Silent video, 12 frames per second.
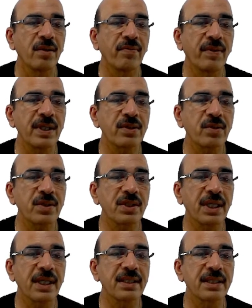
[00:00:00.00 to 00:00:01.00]
The first
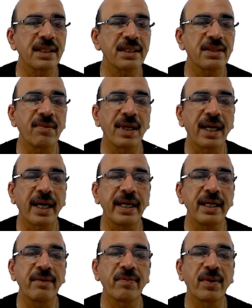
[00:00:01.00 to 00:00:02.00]
question is this: when
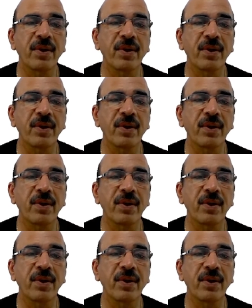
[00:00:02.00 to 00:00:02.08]
light